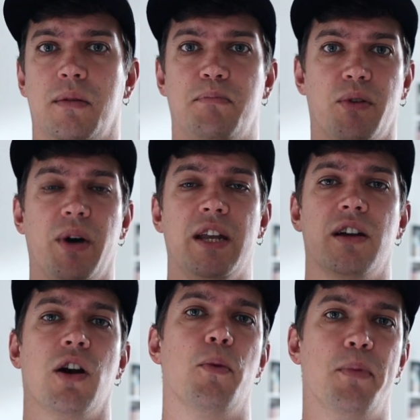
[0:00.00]

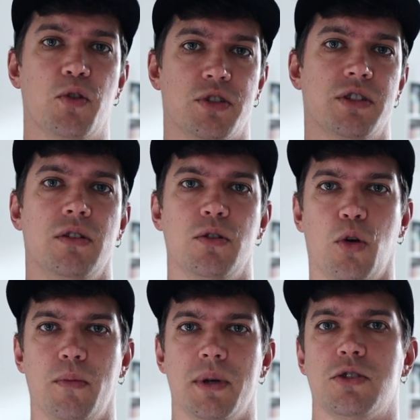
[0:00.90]
providing our personal
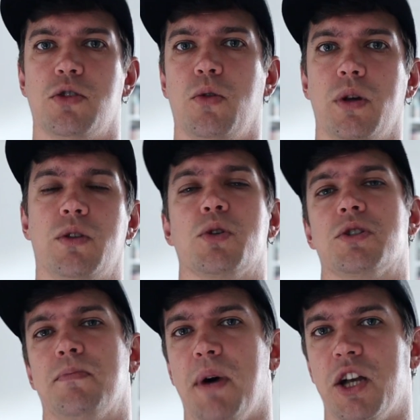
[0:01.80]
documents, so it
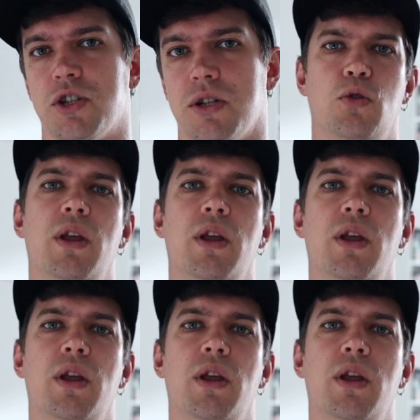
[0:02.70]
wasn't much. You